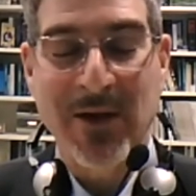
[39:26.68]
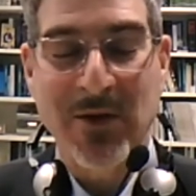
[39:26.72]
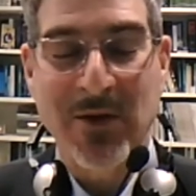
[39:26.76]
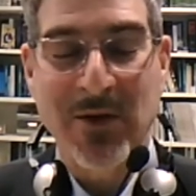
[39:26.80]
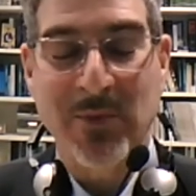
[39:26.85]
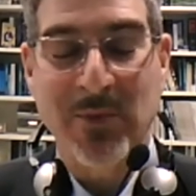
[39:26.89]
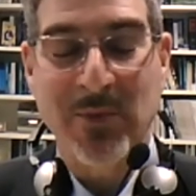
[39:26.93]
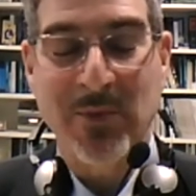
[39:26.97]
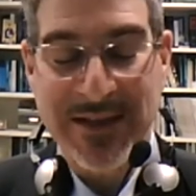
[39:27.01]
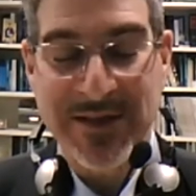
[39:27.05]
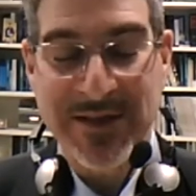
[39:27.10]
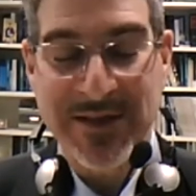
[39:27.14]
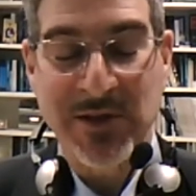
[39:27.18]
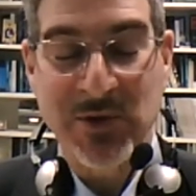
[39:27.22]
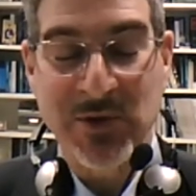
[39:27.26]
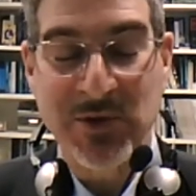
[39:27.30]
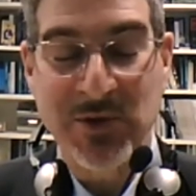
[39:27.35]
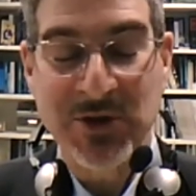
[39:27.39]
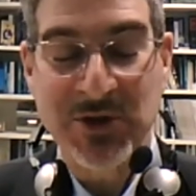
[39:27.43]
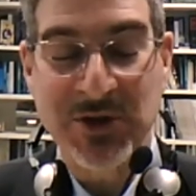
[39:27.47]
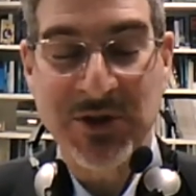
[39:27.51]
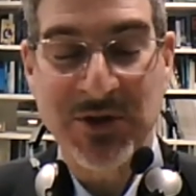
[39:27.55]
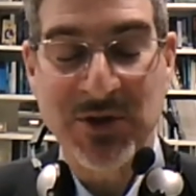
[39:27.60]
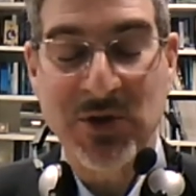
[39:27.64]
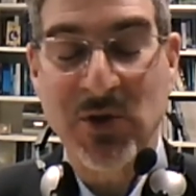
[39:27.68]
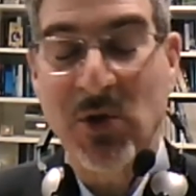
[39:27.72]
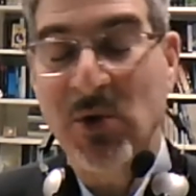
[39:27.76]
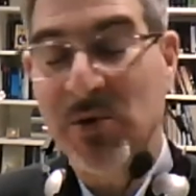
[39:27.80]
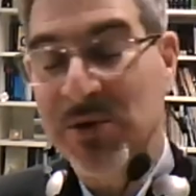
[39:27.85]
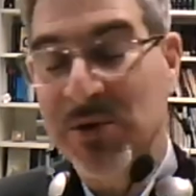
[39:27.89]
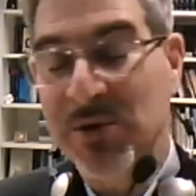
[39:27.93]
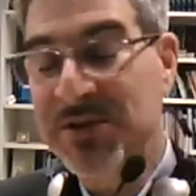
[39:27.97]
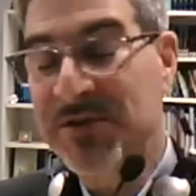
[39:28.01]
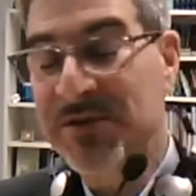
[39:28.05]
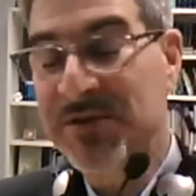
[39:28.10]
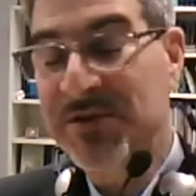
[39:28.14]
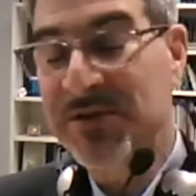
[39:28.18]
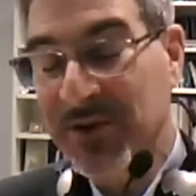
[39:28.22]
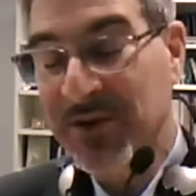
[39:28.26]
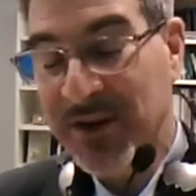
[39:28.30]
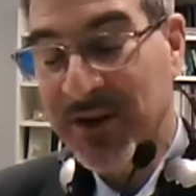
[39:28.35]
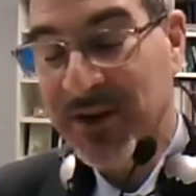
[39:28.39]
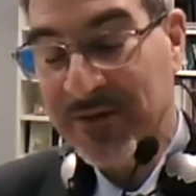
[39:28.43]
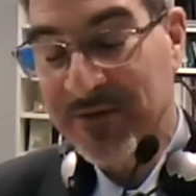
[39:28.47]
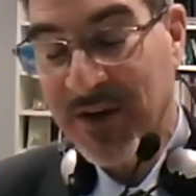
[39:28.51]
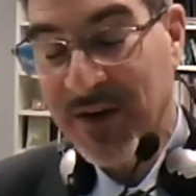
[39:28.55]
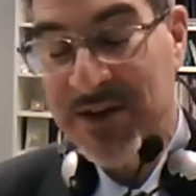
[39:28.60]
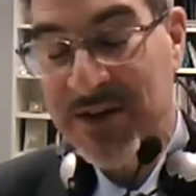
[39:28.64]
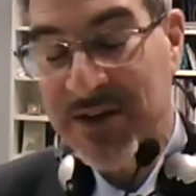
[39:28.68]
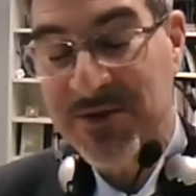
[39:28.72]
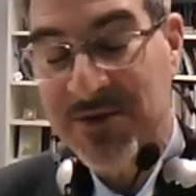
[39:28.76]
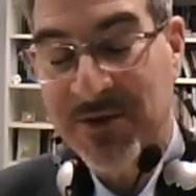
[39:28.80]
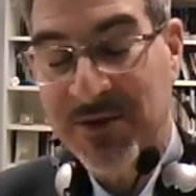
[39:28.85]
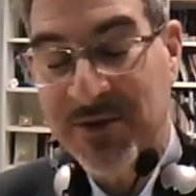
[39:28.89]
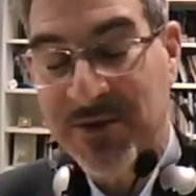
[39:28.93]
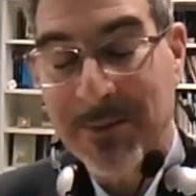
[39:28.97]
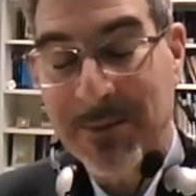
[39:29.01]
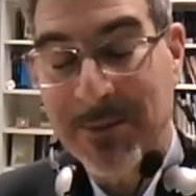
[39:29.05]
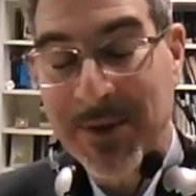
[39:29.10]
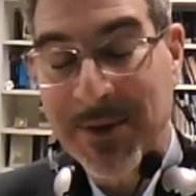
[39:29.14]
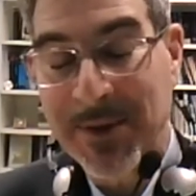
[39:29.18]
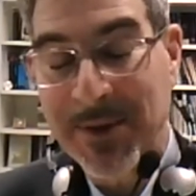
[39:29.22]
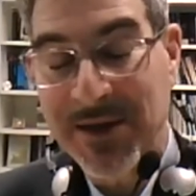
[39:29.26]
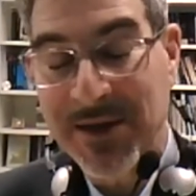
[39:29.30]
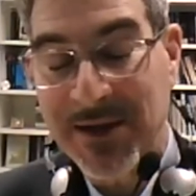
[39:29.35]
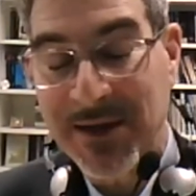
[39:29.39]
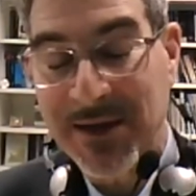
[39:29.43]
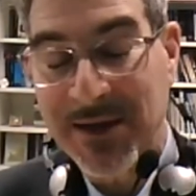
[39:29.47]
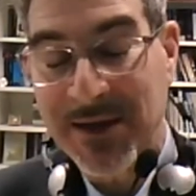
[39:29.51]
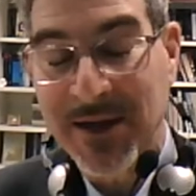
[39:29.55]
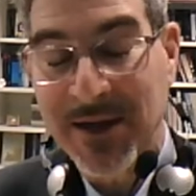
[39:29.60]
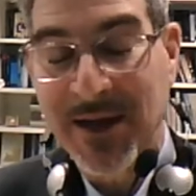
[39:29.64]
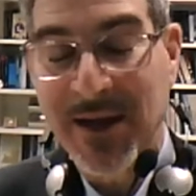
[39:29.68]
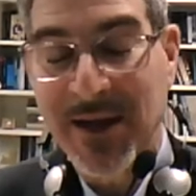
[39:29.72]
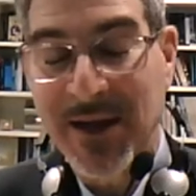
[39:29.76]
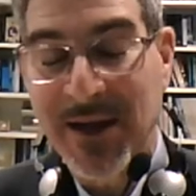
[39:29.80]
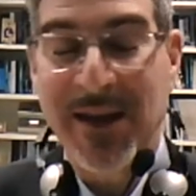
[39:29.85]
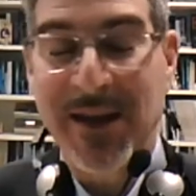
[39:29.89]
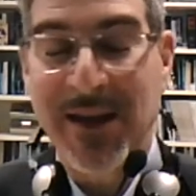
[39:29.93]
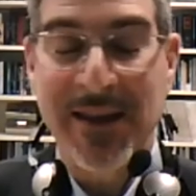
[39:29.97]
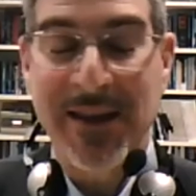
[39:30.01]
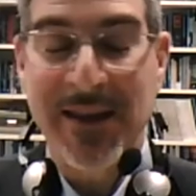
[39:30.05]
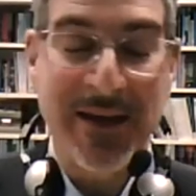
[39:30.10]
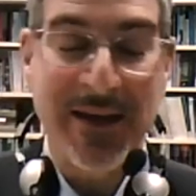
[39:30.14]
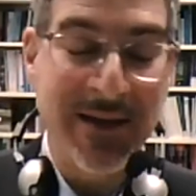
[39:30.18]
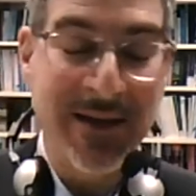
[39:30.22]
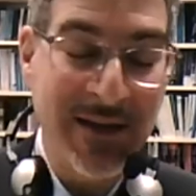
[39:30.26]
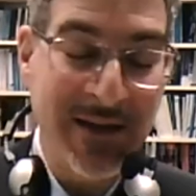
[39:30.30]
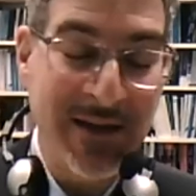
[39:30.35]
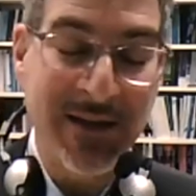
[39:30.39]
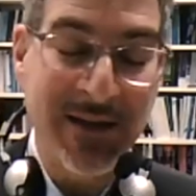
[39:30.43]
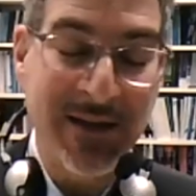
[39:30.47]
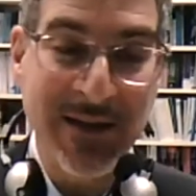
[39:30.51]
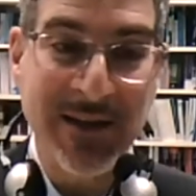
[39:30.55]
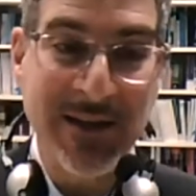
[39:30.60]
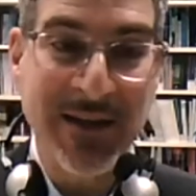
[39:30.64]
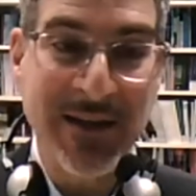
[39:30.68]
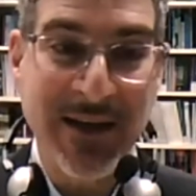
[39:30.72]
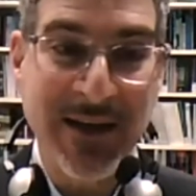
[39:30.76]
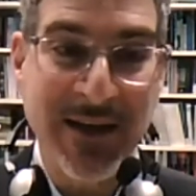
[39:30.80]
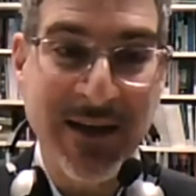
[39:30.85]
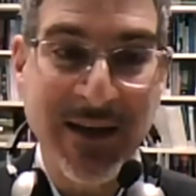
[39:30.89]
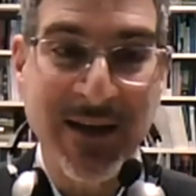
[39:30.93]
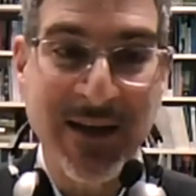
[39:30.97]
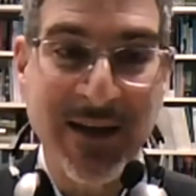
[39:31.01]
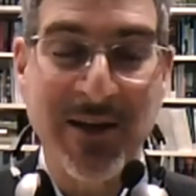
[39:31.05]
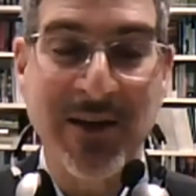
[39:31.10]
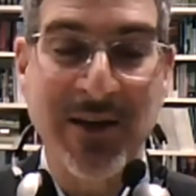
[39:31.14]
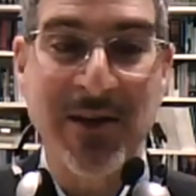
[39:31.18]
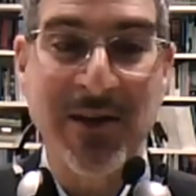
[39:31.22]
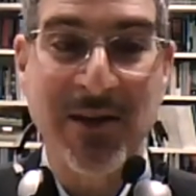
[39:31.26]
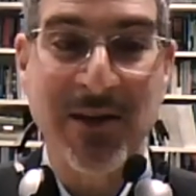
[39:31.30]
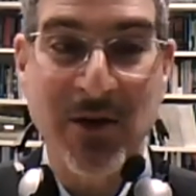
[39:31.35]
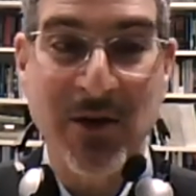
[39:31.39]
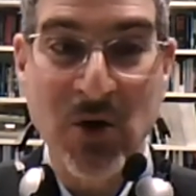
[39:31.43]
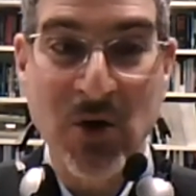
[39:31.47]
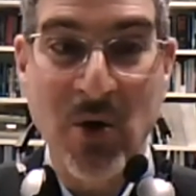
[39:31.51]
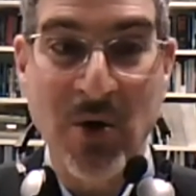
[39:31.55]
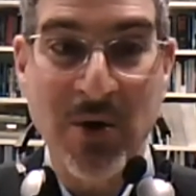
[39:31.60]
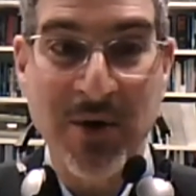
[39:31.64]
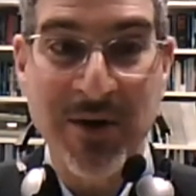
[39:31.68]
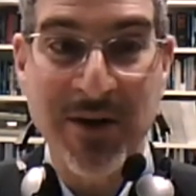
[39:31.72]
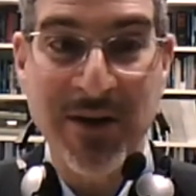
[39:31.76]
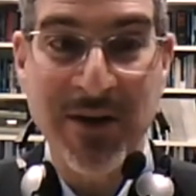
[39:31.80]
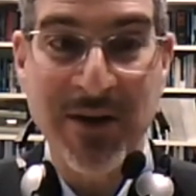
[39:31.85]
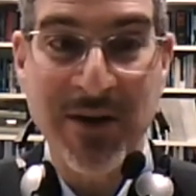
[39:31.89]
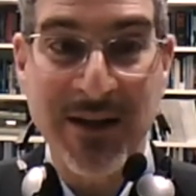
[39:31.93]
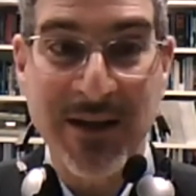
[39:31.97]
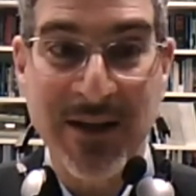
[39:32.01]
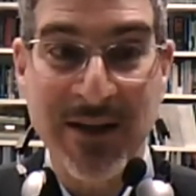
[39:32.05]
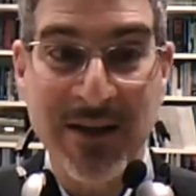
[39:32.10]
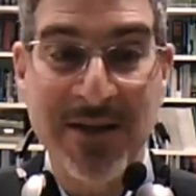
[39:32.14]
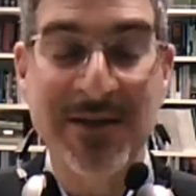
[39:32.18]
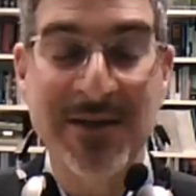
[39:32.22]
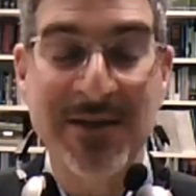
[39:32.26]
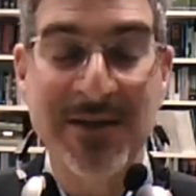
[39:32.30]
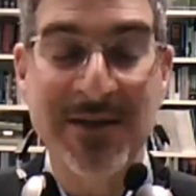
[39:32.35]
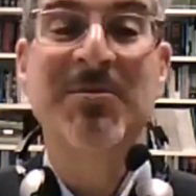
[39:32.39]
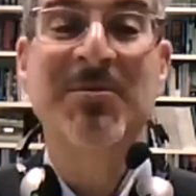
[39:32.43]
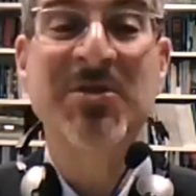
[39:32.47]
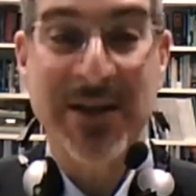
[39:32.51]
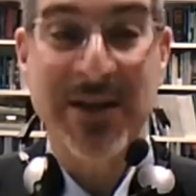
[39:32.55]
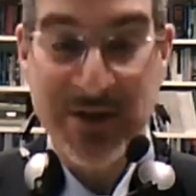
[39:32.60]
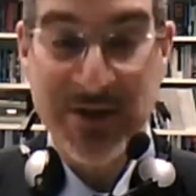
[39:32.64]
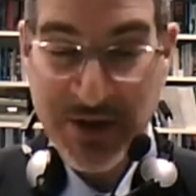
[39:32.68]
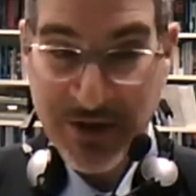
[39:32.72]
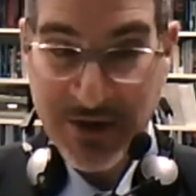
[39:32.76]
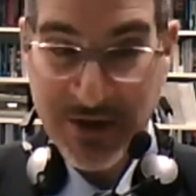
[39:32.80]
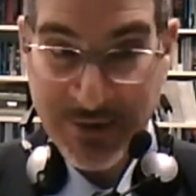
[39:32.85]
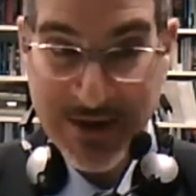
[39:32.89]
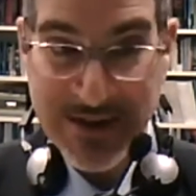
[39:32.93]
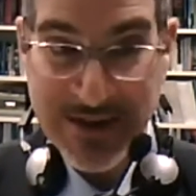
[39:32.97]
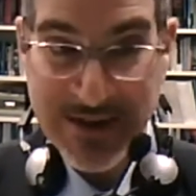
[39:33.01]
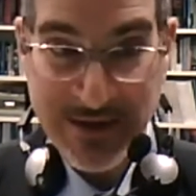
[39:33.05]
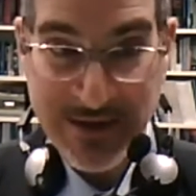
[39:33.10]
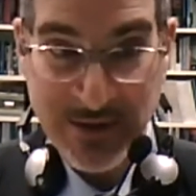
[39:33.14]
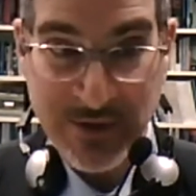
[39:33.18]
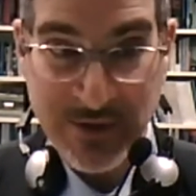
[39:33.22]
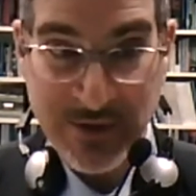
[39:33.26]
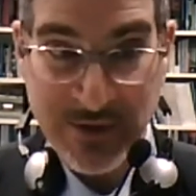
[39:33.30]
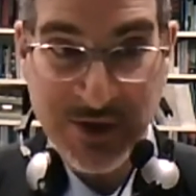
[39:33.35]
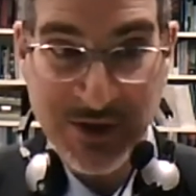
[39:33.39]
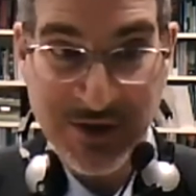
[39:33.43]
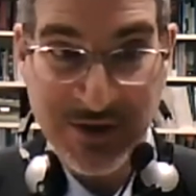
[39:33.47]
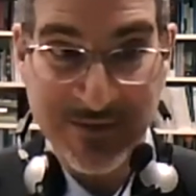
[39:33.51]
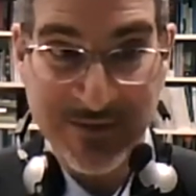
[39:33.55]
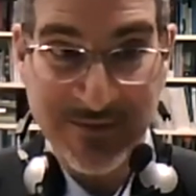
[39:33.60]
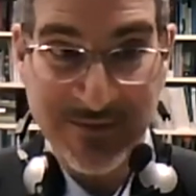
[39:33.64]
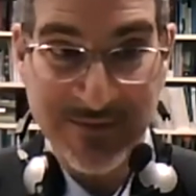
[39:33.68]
resolution calls for an advisory opinion, then clearly the court is subject to the resolution